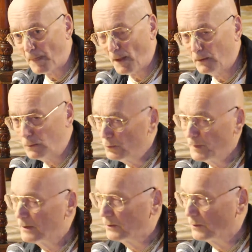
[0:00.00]
You
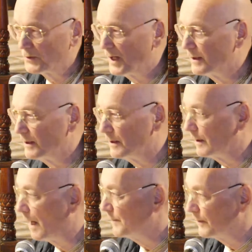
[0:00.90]
speak to a scientist
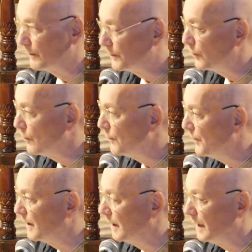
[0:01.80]
absolute truth,
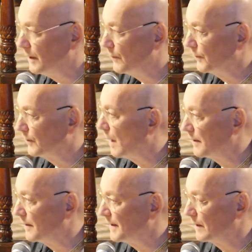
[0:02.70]
he don't
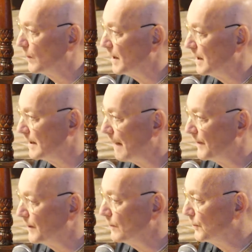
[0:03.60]
understand what is
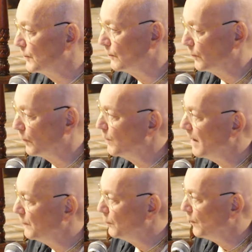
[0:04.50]
absolute truth. So we have
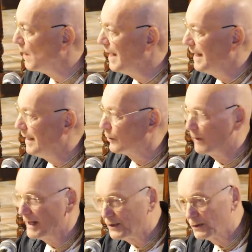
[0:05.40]
to
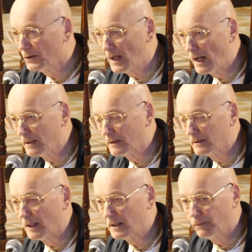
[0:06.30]
rationalize,
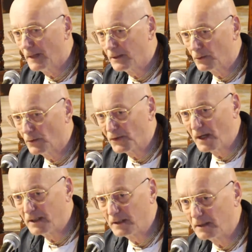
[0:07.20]
explain to a
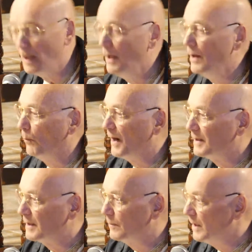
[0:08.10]
scientist what
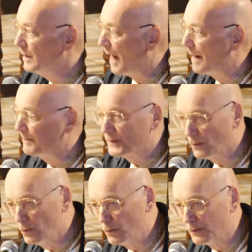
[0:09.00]
does it mean
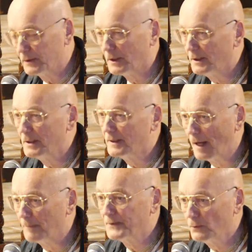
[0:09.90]
absolute. It is
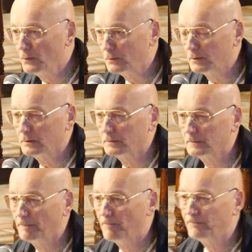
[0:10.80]
absolute.
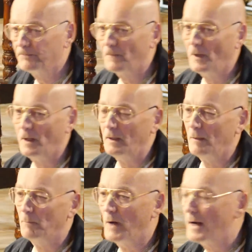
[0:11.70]

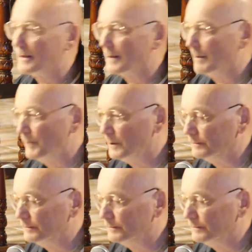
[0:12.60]
By example,